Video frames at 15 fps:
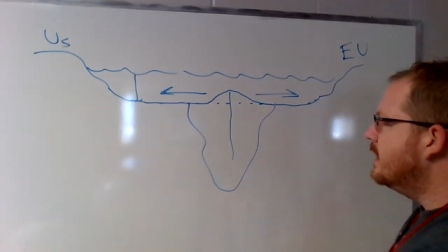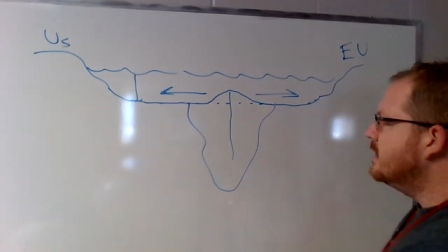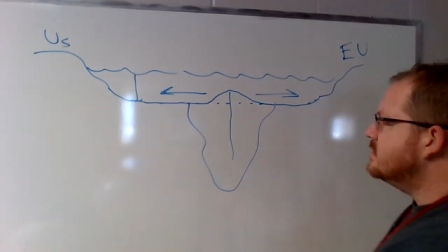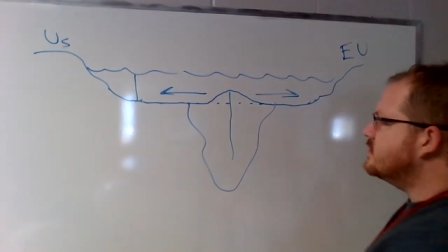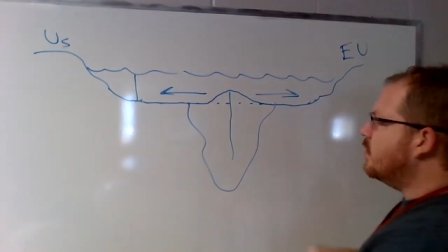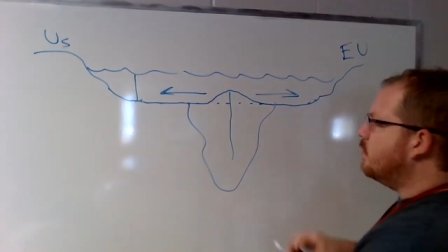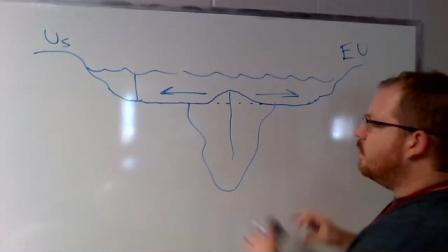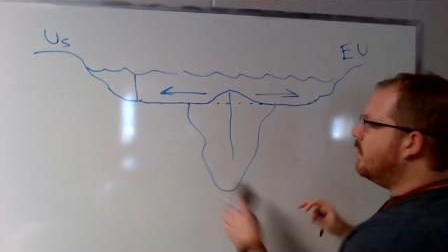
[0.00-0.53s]

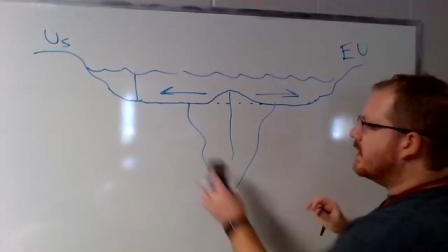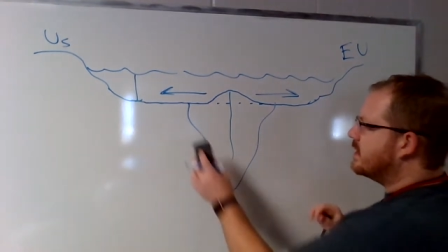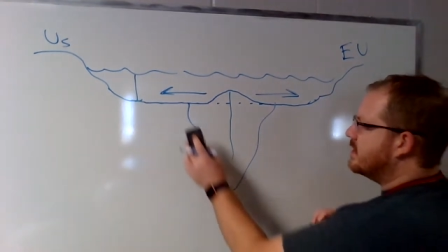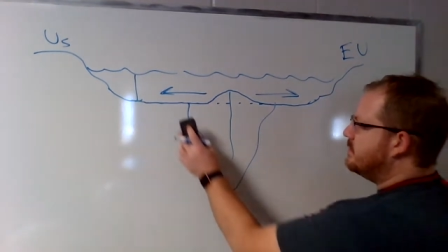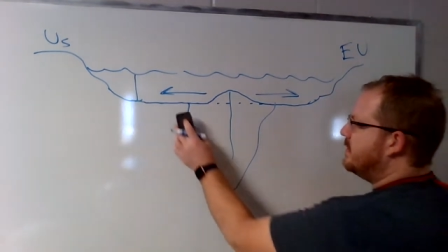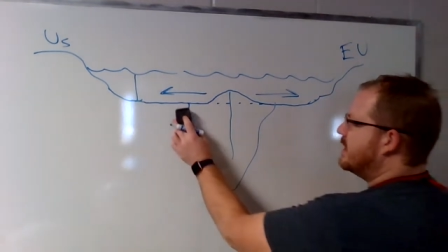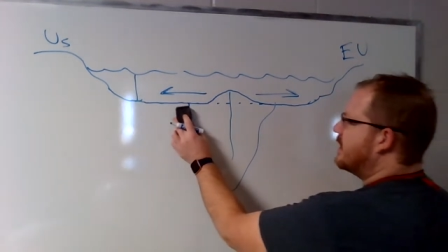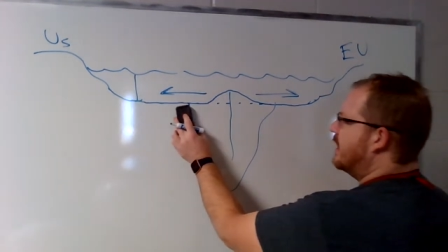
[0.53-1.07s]
So, what
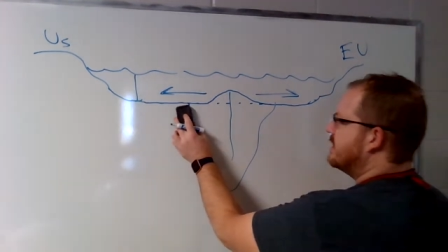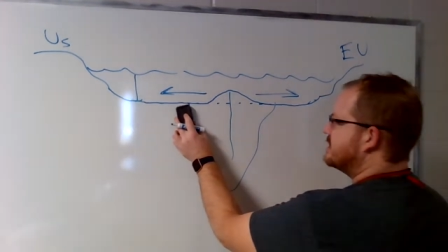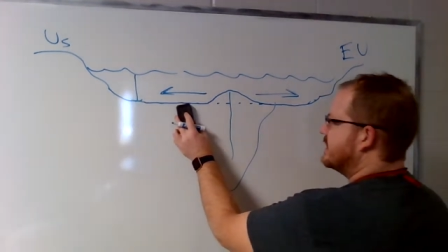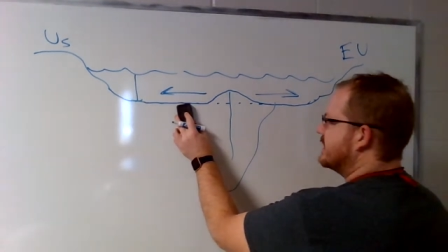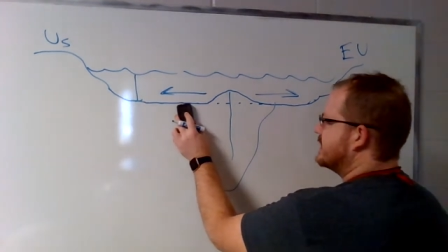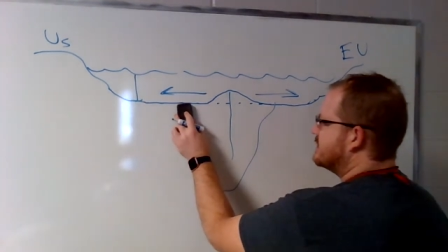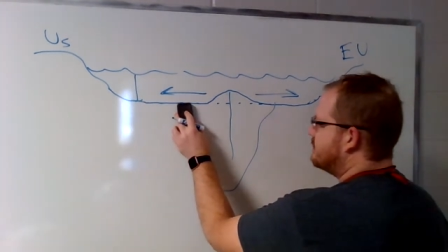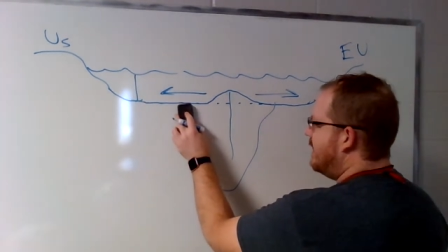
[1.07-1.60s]
could be
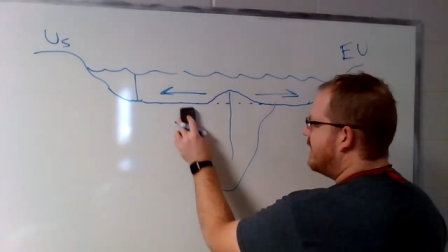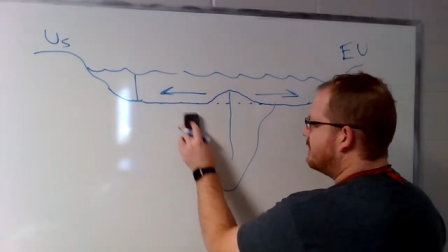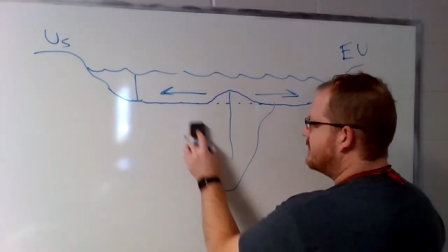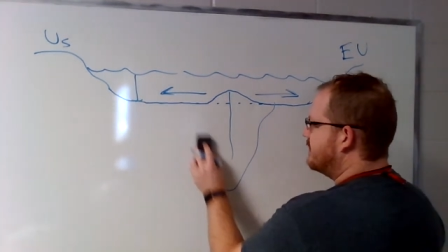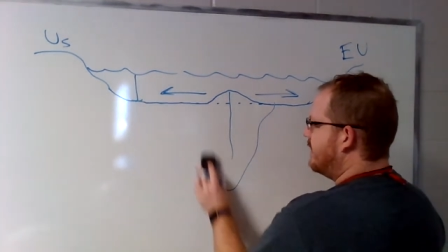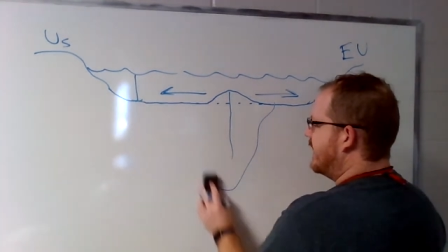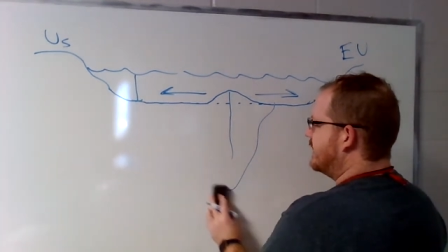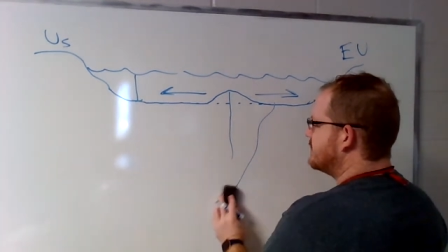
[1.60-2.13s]
causing this
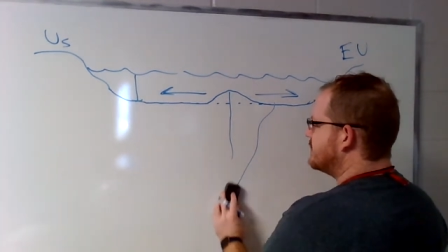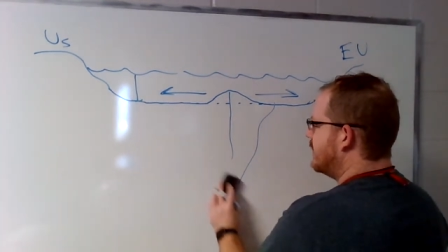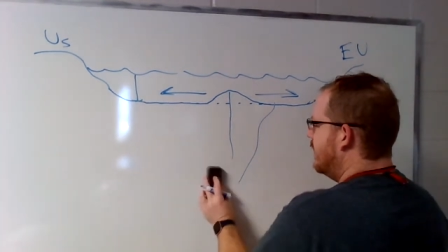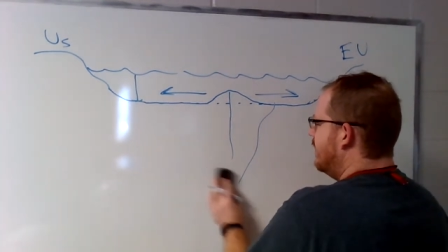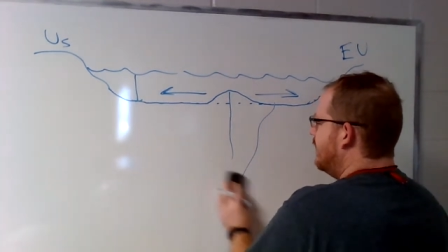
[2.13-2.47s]
mountain range?